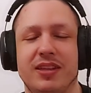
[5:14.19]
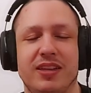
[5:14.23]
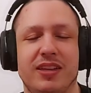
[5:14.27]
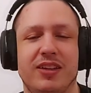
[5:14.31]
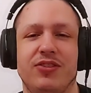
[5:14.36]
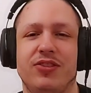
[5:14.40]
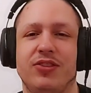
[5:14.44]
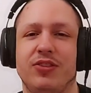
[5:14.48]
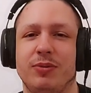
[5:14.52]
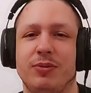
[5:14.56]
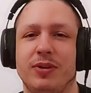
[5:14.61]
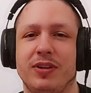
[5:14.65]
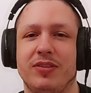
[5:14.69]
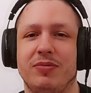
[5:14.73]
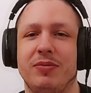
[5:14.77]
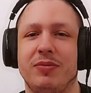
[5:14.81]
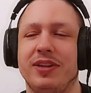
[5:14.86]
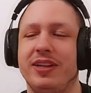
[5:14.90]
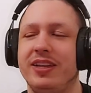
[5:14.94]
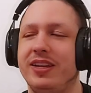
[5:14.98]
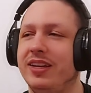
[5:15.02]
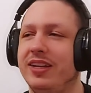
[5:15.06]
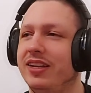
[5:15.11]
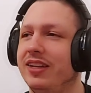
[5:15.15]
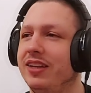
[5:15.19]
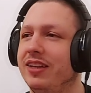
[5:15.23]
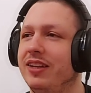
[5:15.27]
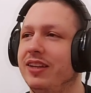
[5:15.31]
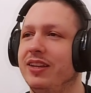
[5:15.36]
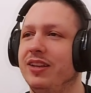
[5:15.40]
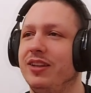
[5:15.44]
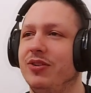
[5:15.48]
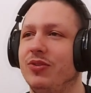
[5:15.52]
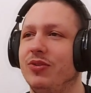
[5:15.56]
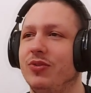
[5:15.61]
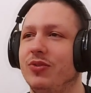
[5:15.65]
it just makes me,
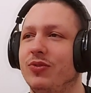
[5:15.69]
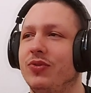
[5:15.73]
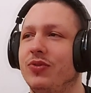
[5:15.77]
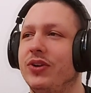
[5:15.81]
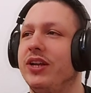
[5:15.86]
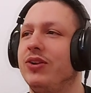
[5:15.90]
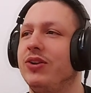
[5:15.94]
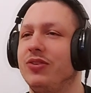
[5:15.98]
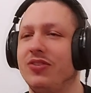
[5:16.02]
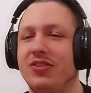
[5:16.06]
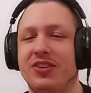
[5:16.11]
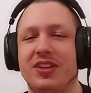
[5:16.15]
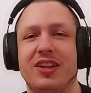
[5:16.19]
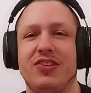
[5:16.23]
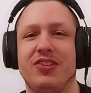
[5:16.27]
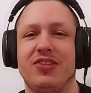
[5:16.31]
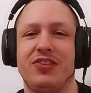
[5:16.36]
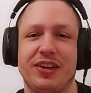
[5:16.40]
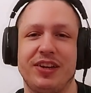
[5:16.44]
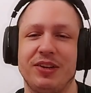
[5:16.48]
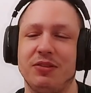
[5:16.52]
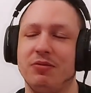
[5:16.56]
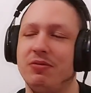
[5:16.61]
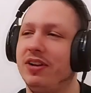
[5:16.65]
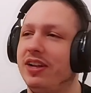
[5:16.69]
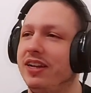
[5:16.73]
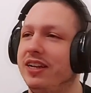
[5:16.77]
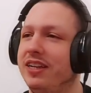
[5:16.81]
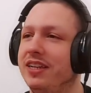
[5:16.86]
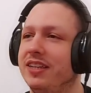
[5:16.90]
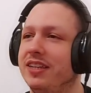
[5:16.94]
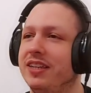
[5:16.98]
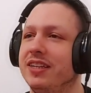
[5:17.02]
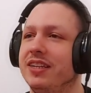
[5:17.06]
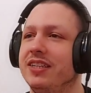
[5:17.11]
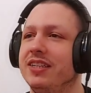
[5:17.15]
you know, very nostalgic of like,